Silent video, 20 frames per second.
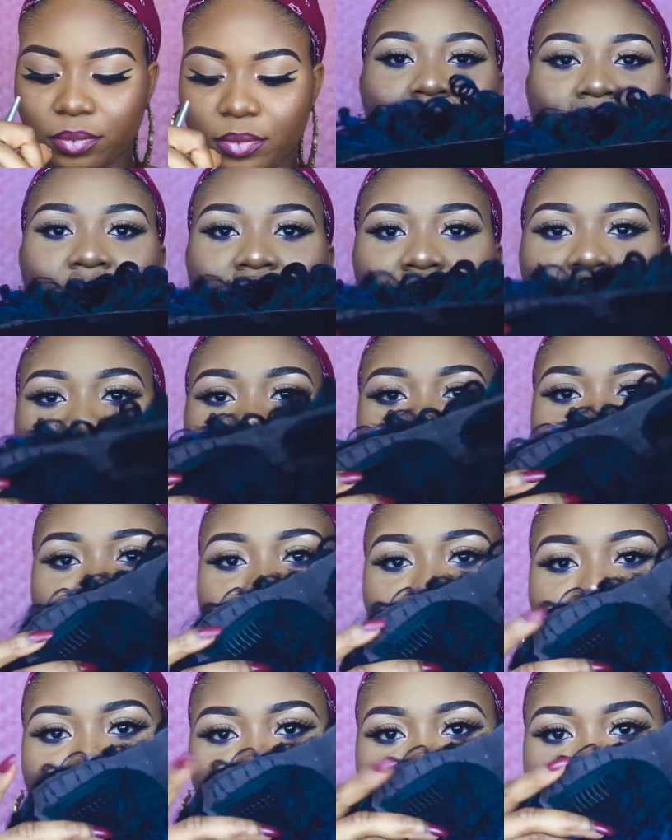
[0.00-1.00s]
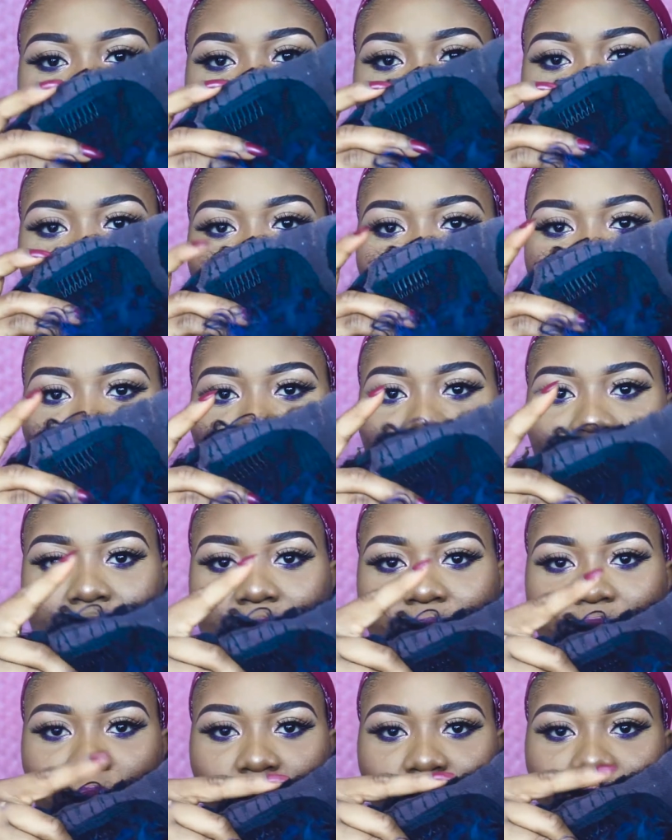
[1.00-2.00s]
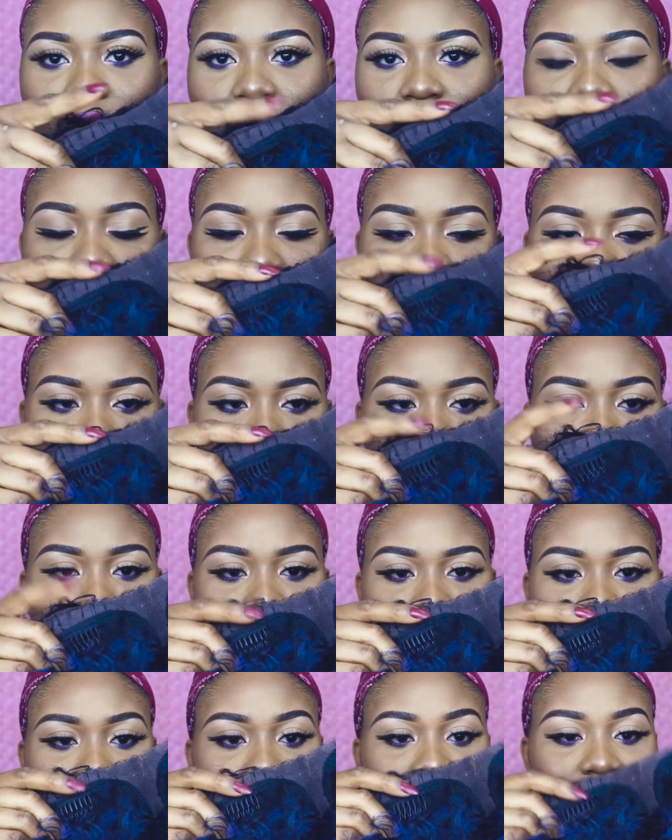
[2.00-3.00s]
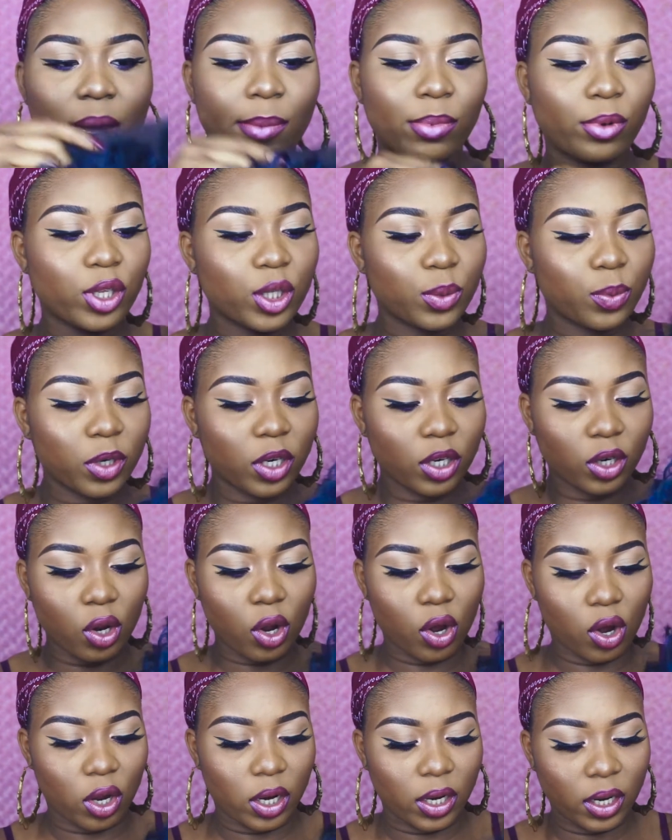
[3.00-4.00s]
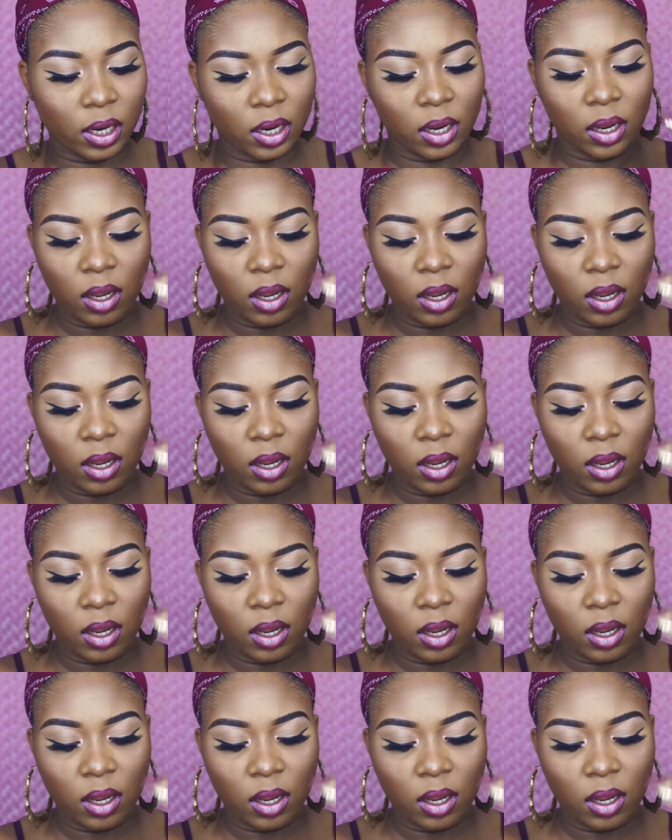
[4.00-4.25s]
And now this is basically what it looks like. So I've cut up the lace and now I'm going to put it on.